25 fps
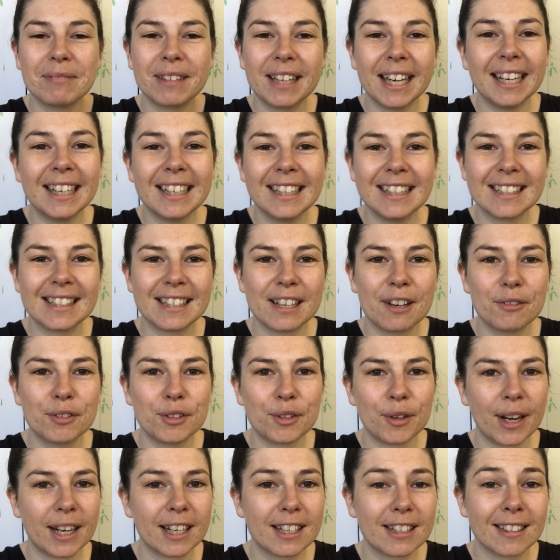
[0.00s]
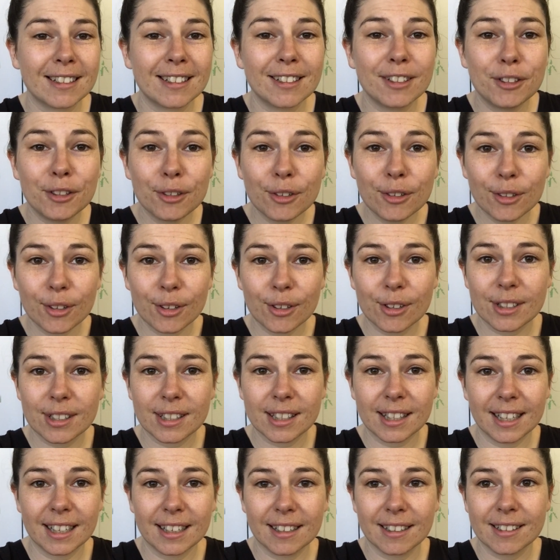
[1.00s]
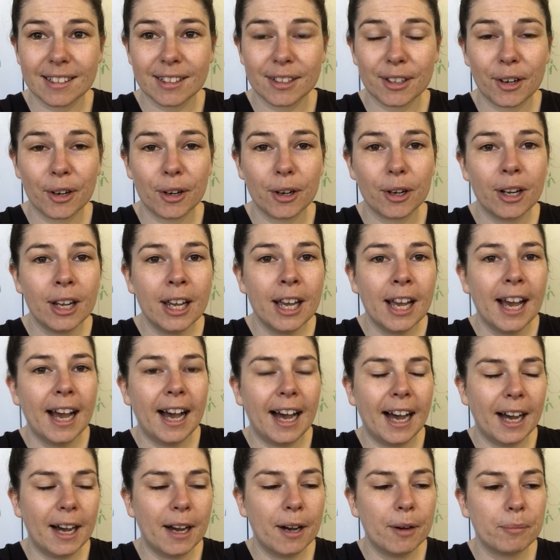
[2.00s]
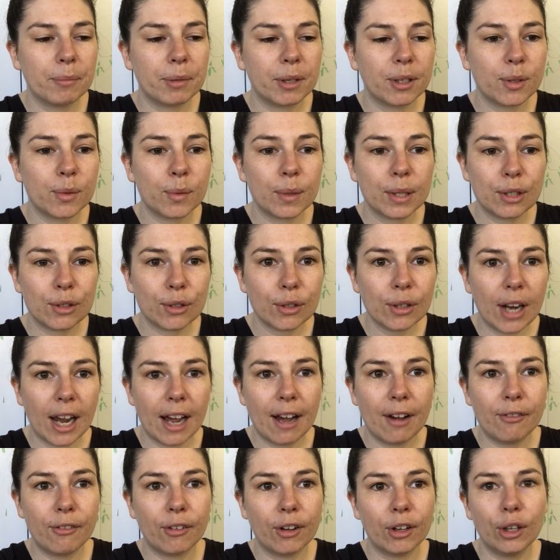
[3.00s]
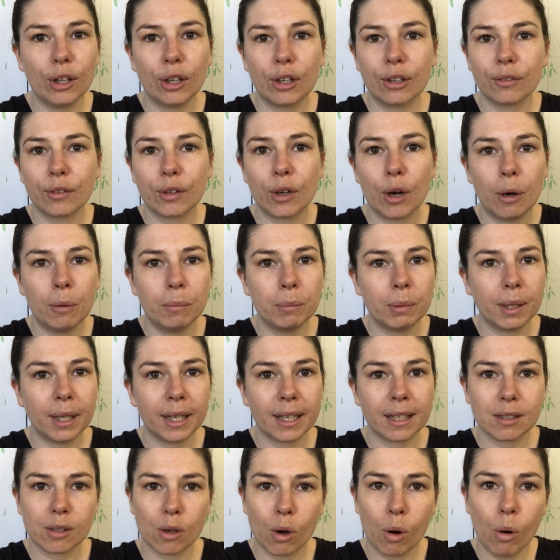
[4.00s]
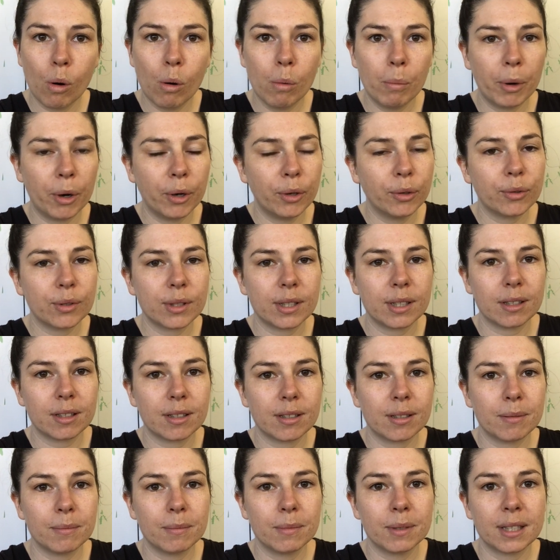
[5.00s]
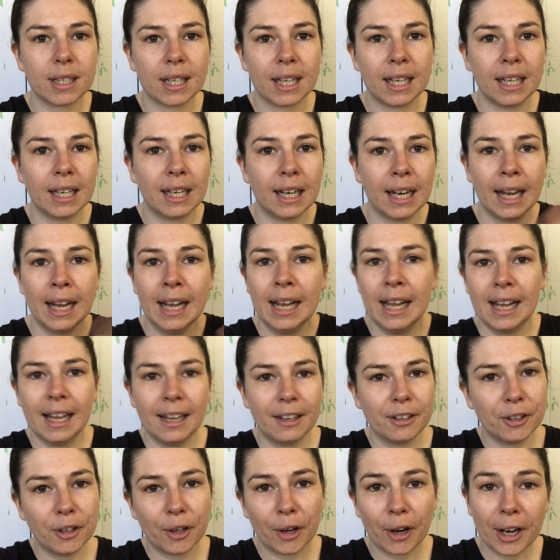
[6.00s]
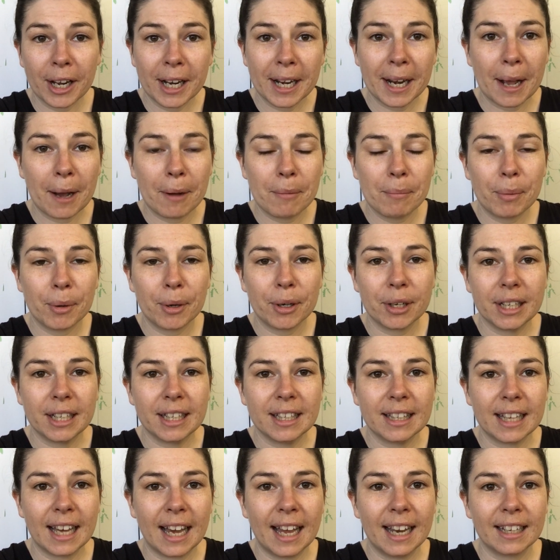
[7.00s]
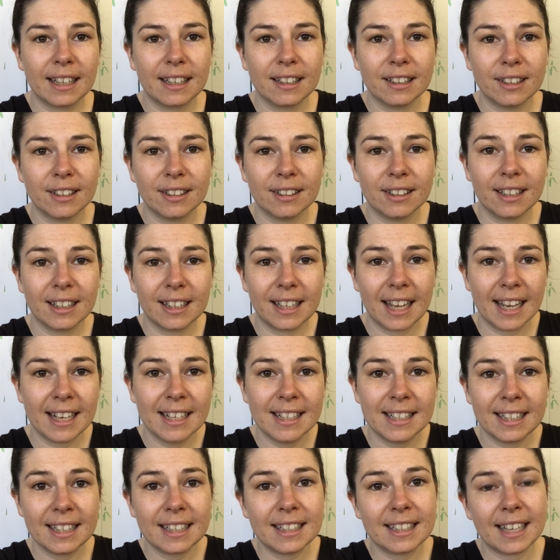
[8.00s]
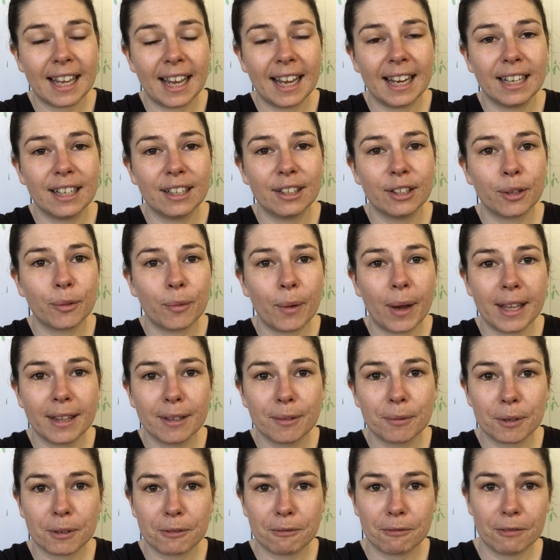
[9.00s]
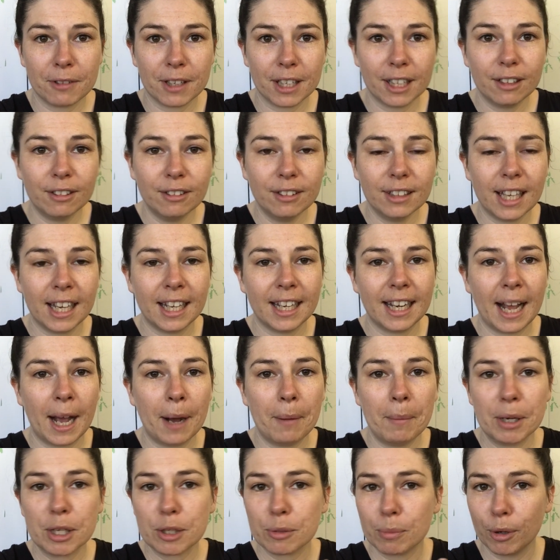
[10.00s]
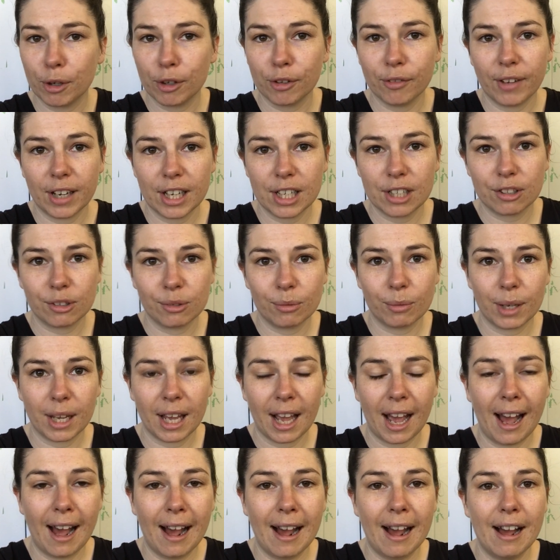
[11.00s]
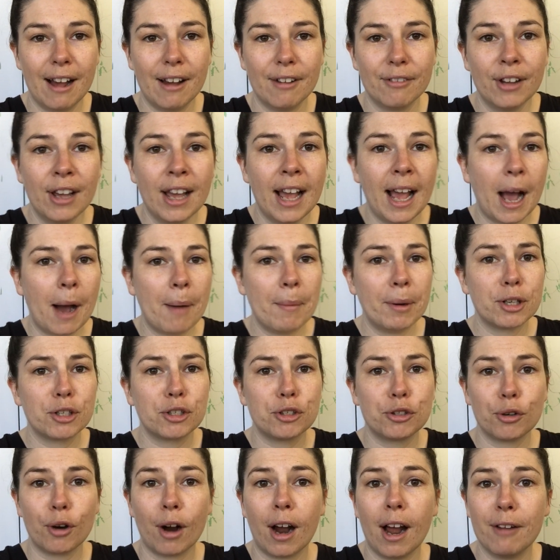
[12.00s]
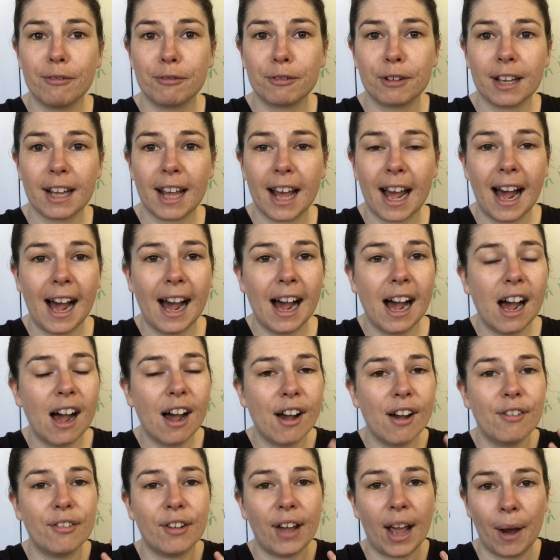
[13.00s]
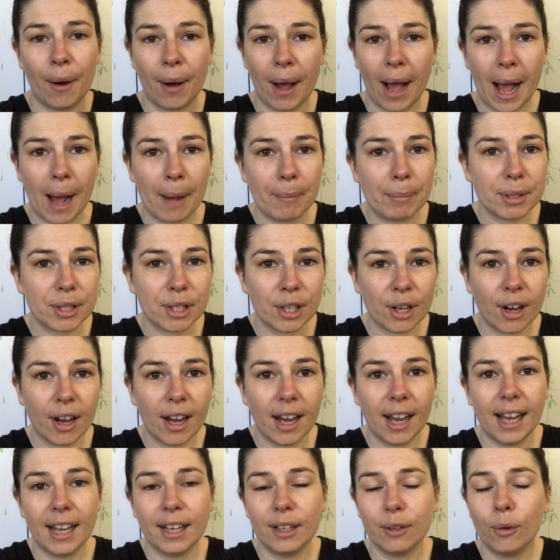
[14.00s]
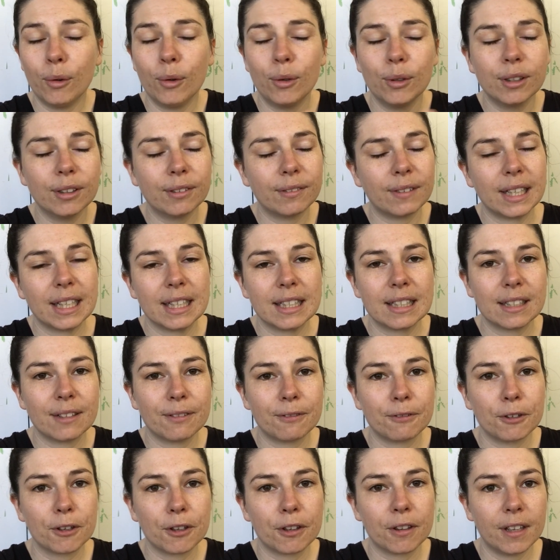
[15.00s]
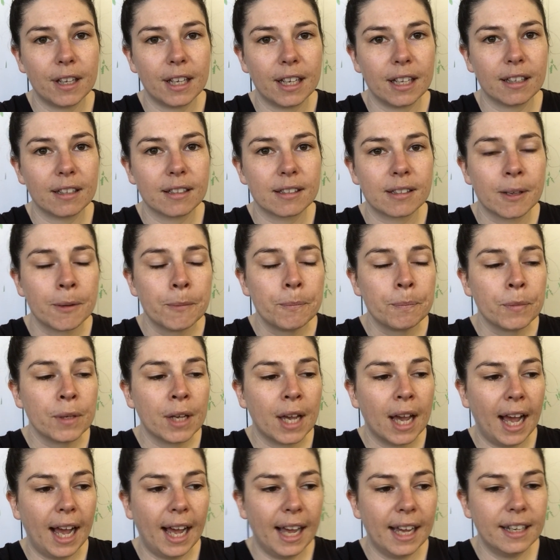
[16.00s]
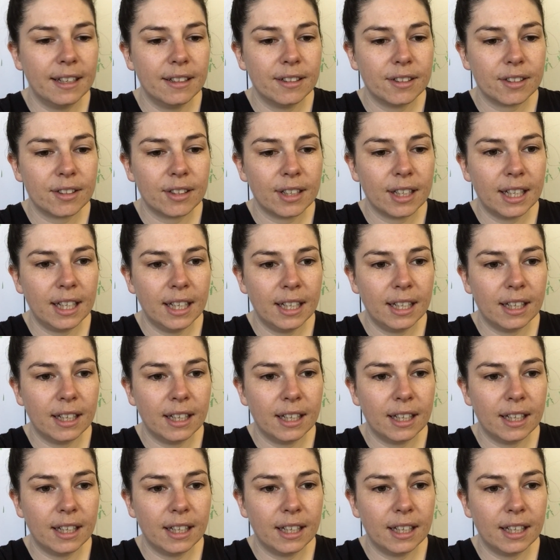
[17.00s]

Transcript: getting yourself to actually do those things, you know, because we do have a lot of complex hormonal systems in our body that can dictate the way that we feel and how much motivation we have, how much drive we have, our appetite, all of these different things. And